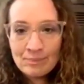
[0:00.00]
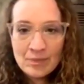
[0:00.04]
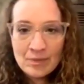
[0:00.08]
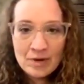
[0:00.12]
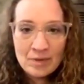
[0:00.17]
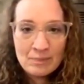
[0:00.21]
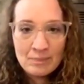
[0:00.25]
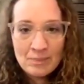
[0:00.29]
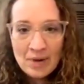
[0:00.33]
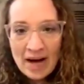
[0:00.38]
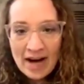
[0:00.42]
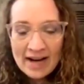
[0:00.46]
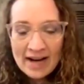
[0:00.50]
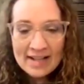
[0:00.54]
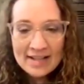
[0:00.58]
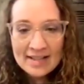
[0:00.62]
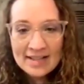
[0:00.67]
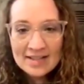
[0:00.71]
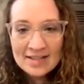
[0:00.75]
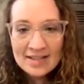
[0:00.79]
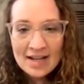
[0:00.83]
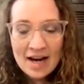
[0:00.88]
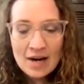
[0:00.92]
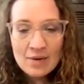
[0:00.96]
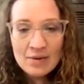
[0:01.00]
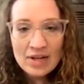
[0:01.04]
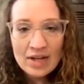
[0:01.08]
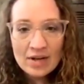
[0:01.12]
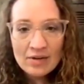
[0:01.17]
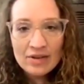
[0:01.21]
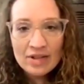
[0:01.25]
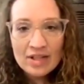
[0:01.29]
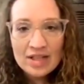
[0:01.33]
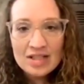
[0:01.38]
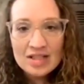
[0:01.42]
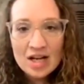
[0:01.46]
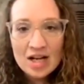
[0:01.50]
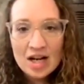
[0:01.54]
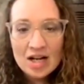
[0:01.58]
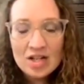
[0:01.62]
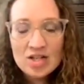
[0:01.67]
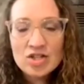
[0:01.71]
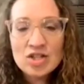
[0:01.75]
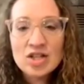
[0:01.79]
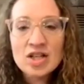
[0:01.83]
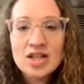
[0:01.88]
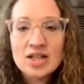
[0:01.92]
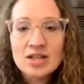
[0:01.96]
pie in the sky, we can't really
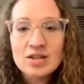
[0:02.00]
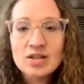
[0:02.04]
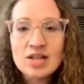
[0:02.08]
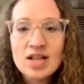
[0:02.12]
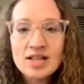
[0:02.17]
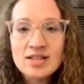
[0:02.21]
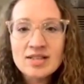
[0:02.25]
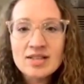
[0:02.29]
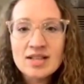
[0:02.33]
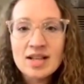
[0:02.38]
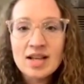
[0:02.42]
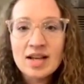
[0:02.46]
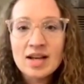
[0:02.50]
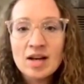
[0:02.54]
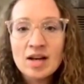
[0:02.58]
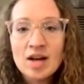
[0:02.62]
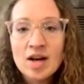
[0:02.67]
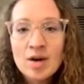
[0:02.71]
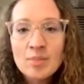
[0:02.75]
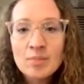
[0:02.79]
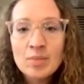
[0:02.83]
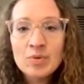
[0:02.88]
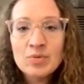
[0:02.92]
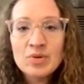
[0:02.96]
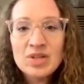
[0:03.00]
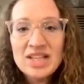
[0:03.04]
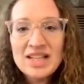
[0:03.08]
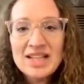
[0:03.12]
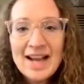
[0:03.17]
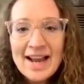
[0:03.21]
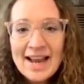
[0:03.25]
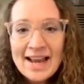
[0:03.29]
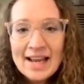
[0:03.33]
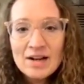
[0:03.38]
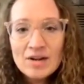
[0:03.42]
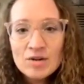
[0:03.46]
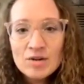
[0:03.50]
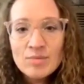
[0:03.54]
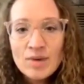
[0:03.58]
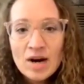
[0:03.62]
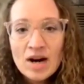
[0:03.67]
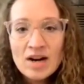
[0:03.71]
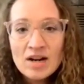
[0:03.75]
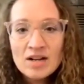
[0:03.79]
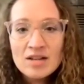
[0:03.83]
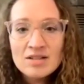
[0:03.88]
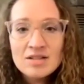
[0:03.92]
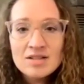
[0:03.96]
touch it, and like, but we need
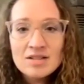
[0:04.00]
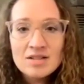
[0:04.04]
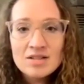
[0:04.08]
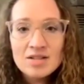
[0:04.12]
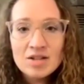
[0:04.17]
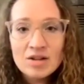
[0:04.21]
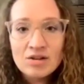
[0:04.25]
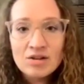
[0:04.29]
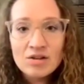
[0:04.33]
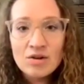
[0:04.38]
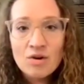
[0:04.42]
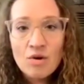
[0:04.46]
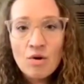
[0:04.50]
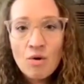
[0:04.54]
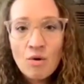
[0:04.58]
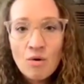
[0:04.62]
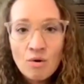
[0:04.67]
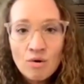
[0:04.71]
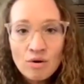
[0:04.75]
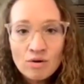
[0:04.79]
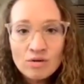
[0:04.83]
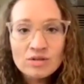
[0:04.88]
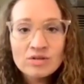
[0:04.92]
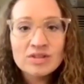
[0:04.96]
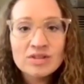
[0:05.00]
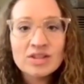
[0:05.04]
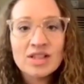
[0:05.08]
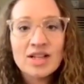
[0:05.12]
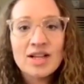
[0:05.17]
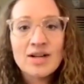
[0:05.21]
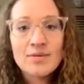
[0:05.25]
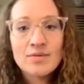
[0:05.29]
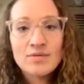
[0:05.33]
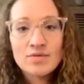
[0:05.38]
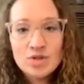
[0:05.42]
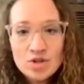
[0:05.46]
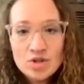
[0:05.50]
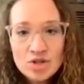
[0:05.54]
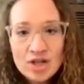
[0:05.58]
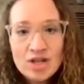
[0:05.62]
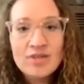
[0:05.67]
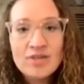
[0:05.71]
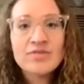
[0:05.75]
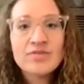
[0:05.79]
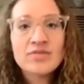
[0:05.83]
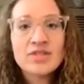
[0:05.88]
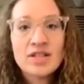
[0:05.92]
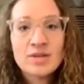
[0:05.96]
handlebars to hold and
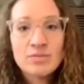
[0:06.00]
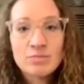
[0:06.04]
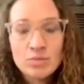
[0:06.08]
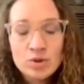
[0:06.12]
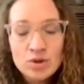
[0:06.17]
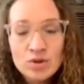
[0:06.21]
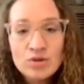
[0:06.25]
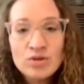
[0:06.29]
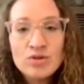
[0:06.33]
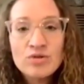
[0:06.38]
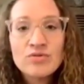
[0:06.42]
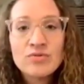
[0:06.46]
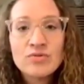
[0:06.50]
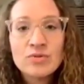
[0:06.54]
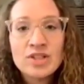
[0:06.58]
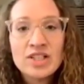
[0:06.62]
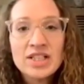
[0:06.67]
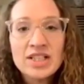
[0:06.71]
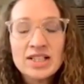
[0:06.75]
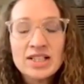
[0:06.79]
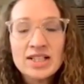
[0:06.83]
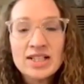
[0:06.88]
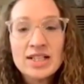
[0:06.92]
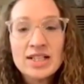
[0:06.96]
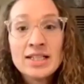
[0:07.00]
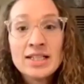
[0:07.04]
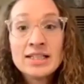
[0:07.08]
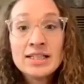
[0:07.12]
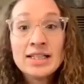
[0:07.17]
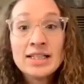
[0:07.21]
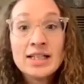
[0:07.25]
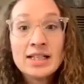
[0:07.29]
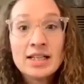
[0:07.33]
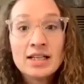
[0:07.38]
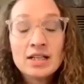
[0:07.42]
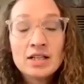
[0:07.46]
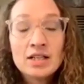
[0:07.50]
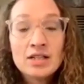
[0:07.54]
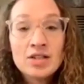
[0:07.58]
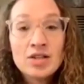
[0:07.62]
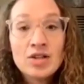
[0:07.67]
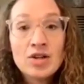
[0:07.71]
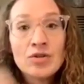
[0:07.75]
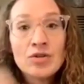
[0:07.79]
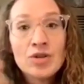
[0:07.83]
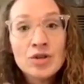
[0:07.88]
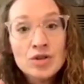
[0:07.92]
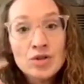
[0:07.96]
shift and move. We need, like,
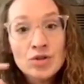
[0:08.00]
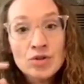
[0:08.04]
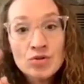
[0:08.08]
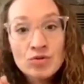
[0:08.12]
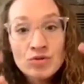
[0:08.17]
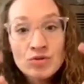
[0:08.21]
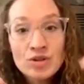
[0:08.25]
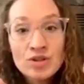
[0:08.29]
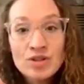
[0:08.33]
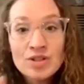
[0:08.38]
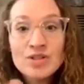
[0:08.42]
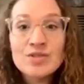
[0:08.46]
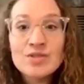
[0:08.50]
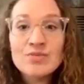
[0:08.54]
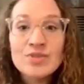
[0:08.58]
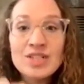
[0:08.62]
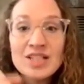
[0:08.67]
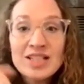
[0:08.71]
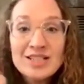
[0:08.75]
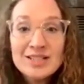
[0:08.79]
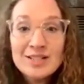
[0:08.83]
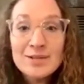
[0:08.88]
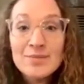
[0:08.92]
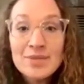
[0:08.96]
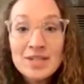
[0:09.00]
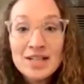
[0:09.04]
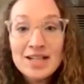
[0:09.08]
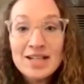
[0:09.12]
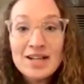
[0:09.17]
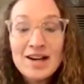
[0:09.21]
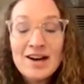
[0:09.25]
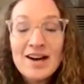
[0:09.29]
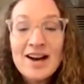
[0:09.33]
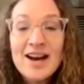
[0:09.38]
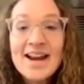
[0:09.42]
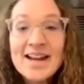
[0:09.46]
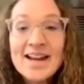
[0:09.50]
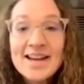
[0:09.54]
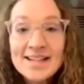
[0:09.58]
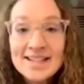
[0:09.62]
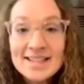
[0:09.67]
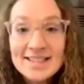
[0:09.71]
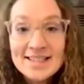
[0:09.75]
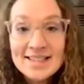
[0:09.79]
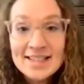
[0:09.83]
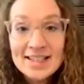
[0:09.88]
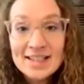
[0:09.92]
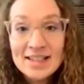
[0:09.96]
the tools, we need something in our
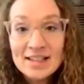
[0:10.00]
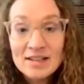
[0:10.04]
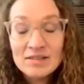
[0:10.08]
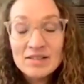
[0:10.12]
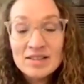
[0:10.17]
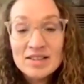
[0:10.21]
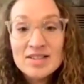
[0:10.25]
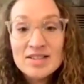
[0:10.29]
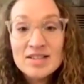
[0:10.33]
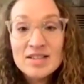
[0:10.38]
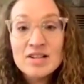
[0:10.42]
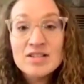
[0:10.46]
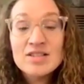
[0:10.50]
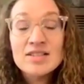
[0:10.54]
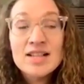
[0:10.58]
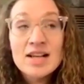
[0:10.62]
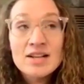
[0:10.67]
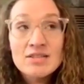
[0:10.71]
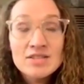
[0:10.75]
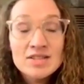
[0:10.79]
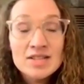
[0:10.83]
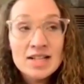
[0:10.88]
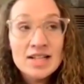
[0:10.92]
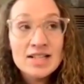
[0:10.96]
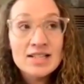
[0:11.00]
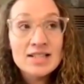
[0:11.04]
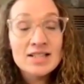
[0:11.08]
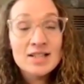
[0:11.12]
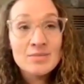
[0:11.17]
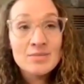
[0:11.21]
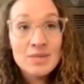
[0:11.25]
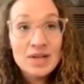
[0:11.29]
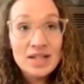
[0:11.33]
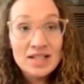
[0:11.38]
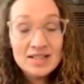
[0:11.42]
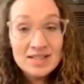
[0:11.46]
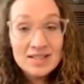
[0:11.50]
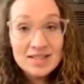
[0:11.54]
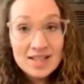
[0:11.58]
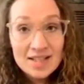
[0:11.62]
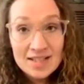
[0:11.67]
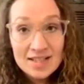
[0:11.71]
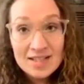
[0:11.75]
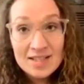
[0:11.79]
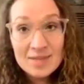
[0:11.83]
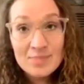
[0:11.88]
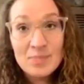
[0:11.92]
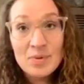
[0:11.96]
hands. Like, this all sounds nice and it makes
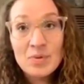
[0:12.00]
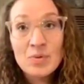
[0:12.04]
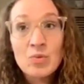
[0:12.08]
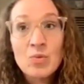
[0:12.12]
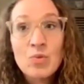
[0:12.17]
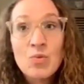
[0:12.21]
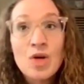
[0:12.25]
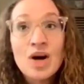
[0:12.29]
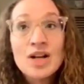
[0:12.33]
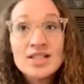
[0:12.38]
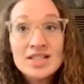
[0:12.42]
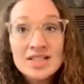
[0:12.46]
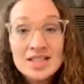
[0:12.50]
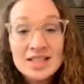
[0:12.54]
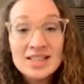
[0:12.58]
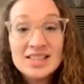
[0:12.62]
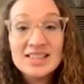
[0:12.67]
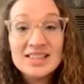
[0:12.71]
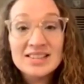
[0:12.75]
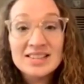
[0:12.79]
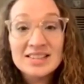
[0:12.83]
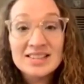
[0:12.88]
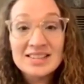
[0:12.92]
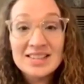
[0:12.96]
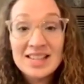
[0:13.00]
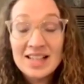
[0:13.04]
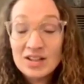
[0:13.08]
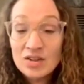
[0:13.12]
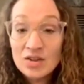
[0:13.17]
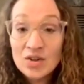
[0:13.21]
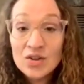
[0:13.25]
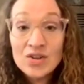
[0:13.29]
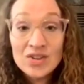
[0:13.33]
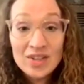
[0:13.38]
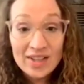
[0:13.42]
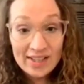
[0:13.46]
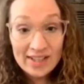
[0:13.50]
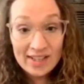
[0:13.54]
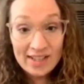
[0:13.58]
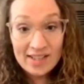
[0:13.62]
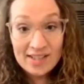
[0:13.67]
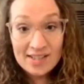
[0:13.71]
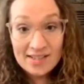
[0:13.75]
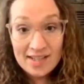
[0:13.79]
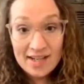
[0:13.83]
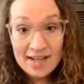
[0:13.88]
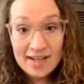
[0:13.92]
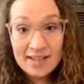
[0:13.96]
sense, but what does that look like
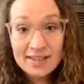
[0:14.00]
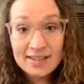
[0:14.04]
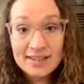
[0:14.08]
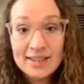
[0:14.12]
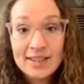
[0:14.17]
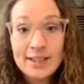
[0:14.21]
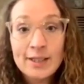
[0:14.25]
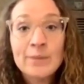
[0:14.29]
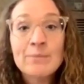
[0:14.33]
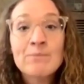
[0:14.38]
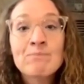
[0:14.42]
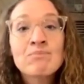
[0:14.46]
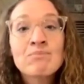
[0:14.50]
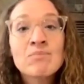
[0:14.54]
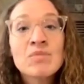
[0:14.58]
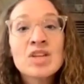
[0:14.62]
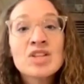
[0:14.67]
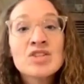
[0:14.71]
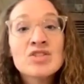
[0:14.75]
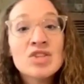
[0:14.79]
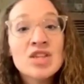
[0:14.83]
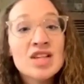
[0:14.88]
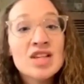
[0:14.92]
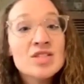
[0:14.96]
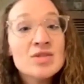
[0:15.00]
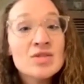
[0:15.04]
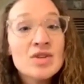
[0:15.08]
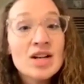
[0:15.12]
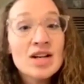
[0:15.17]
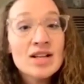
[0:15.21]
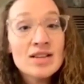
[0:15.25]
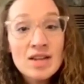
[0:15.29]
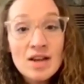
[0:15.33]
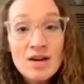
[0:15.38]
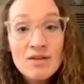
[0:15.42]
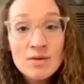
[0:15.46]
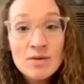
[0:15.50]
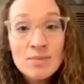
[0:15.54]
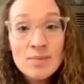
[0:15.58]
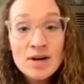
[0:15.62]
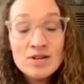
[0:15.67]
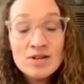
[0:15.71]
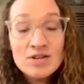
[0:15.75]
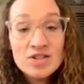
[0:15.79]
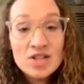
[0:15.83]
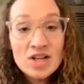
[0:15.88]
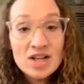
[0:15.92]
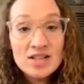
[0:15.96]
exactly? So that's what I love
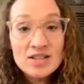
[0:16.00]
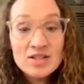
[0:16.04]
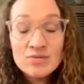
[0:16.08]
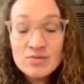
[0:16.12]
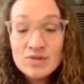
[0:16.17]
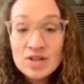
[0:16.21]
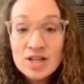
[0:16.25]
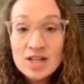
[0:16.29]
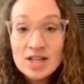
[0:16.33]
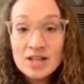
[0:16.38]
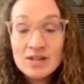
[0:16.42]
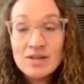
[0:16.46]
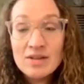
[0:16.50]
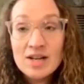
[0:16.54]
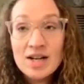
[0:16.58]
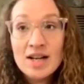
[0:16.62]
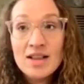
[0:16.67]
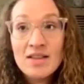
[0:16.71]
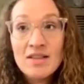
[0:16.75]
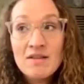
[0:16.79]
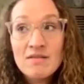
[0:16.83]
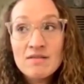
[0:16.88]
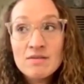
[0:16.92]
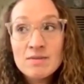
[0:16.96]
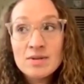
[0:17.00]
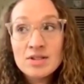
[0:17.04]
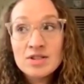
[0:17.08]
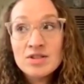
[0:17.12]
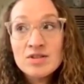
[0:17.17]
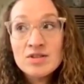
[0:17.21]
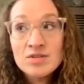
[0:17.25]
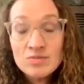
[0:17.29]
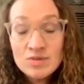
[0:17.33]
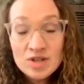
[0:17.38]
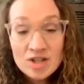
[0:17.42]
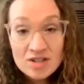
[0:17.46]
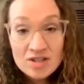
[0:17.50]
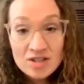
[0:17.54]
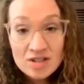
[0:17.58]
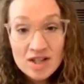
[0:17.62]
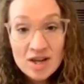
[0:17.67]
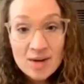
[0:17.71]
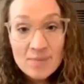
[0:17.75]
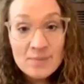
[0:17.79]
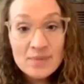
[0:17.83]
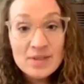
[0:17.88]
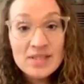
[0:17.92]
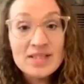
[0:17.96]
about John's work, and what I love about this
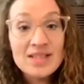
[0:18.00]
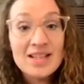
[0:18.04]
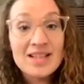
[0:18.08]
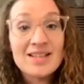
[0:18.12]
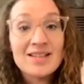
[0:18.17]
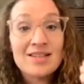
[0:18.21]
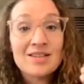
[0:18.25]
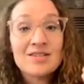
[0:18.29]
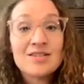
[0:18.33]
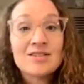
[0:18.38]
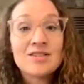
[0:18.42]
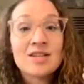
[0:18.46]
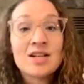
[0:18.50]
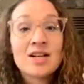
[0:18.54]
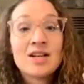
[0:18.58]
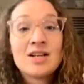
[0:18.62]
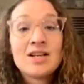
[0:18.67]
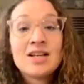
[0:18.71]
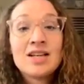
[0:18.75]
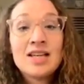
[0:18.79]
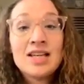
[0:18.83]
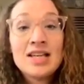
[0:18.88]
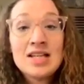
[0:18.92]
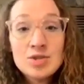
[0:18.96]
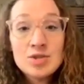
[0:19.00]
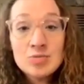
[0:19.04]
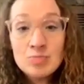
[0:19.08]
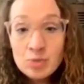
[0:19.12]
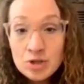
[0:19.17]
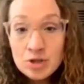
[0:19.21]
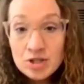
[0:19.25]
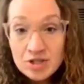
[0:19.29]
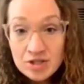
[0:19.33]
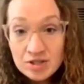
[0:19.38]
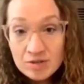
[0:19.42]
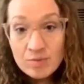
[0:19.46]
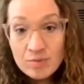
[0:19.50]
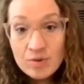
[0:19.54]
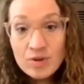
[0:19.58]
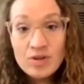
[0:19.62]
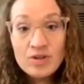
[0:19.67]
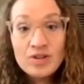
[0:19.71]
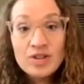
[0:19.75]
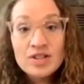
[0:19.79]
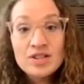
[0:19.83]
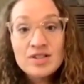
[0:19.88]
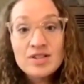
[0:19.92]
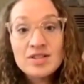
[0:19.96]
workshop is, like, there's each principle,
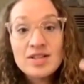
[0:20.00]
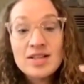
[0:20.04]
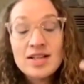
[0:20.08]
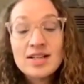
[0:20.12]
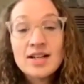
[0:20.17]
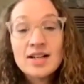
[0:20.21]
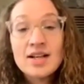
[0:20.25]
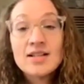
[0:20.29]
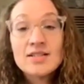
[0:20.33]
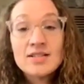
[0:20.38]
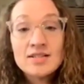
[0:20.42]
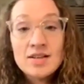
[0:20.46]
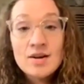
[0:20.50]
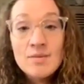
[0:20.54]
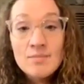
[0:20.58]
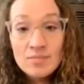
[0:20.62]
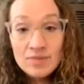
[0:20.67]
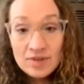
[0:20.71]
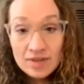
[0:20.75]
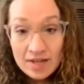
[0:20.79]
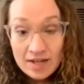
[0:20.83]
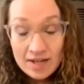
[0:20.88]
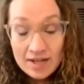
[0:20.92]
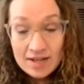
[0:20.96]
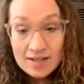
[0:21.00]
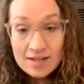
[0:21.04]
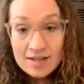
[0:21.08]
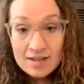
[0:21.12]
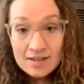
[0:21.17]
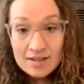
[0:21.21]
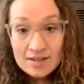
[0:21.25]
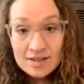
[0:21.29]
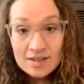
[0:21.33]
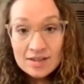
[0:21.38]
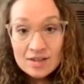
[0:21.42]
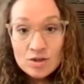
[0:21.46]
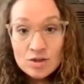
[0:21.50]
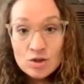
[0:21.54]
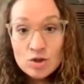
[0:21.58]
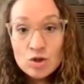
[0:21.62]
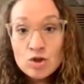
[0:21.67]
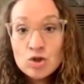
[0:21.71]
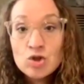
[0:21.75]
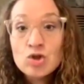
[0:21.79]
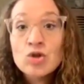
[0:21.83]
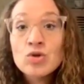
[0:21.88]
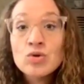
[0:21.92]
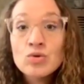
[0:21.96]
there's like a something to
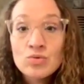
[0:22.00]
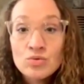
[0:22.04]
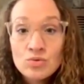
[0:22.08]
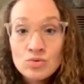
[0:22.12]
do